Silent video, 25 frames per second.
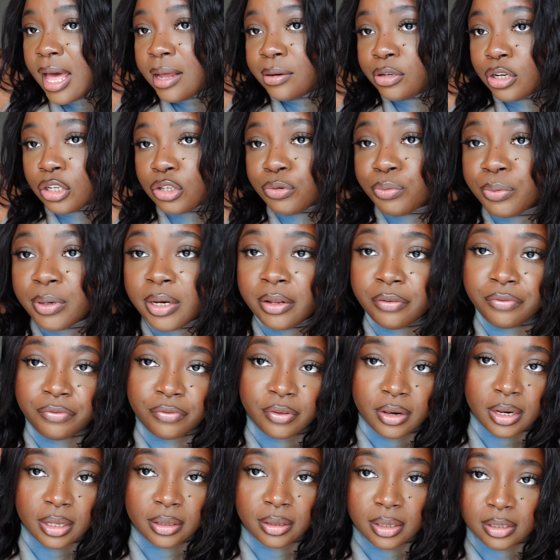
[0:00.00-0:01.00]
Just really
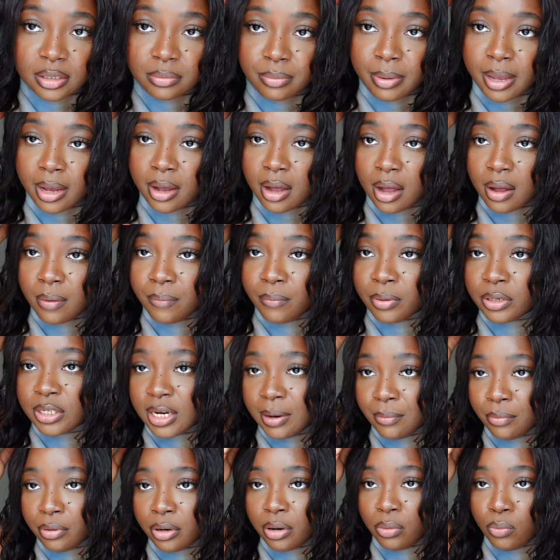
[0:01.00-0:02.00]
feeling this makeup, which
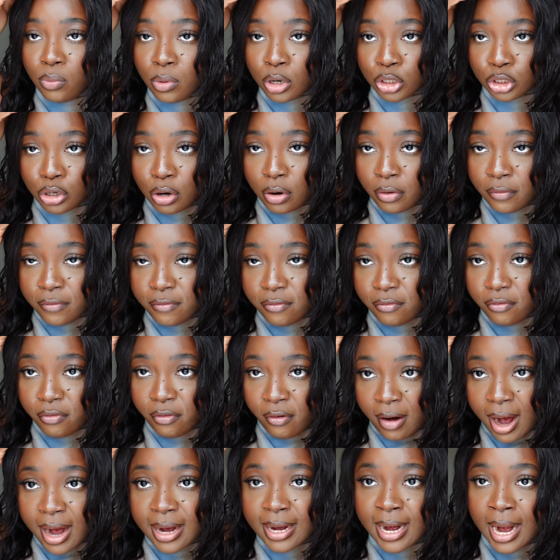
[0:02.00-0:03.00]
I'm gonna wash off
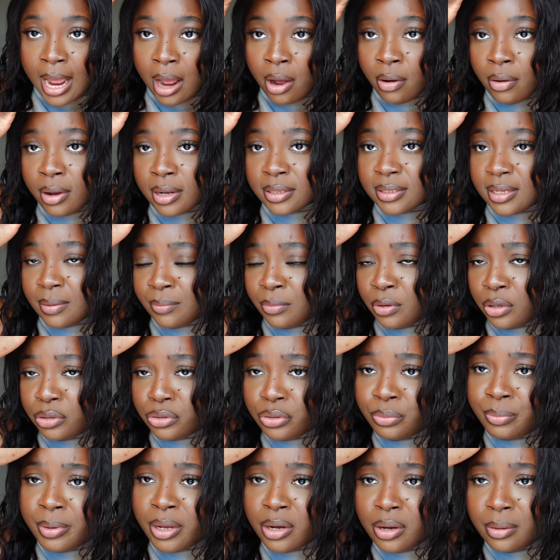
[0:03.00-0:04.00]
right now because I'm not
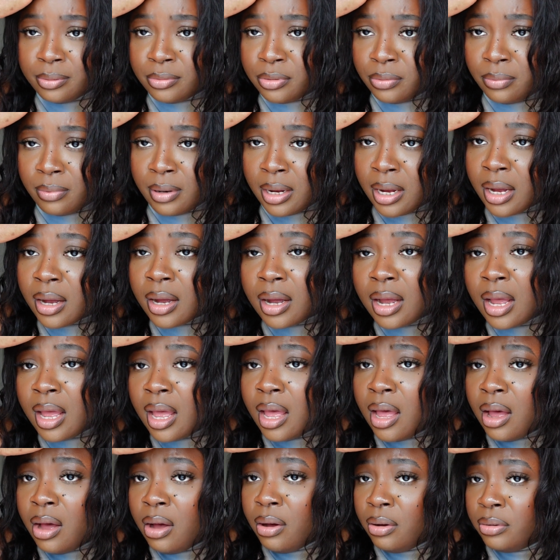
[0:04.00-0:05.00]
doing makeup to work,
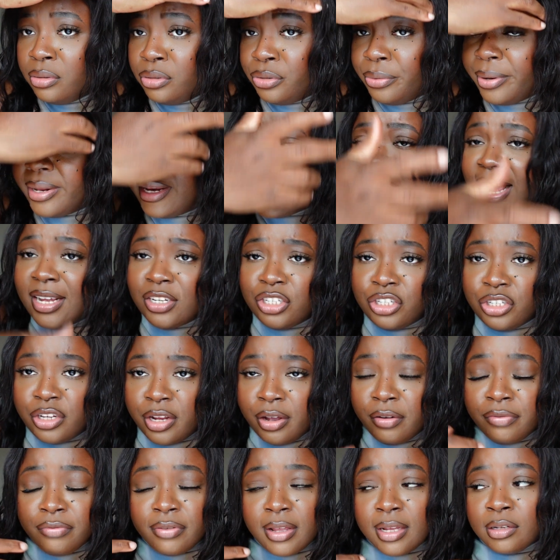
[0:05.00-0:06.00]
doing night
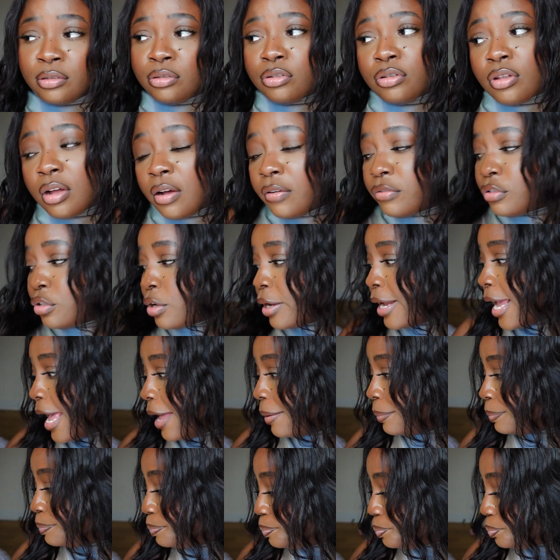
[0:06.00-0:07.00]
shift and stuff. So
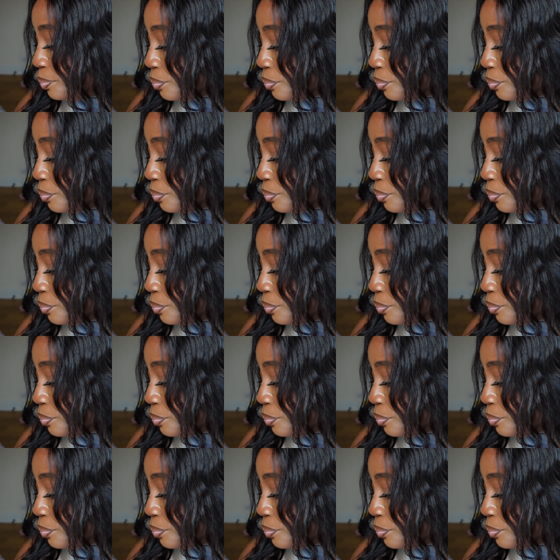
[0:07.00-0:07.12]
yeah.